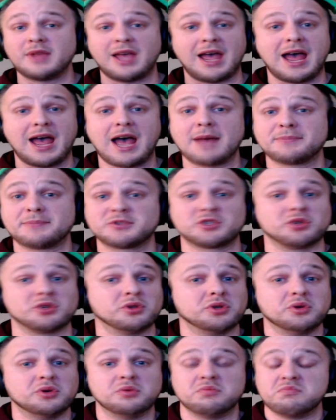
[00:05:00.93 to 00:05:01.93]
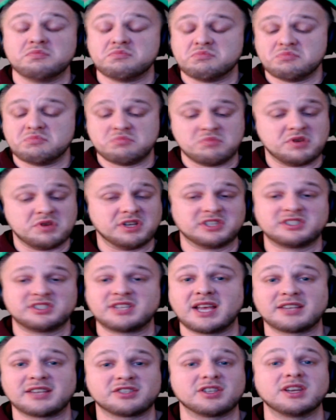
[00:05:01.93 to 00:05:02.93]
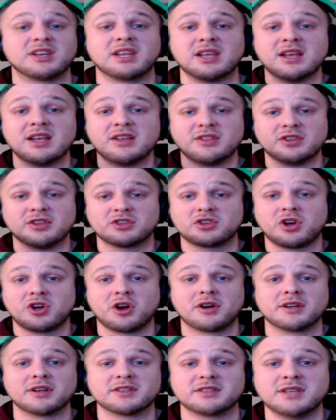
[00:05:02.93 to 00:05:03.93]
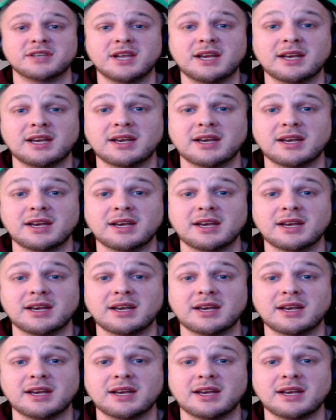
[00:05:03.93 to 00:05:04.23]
absolute necessity. This card is needed.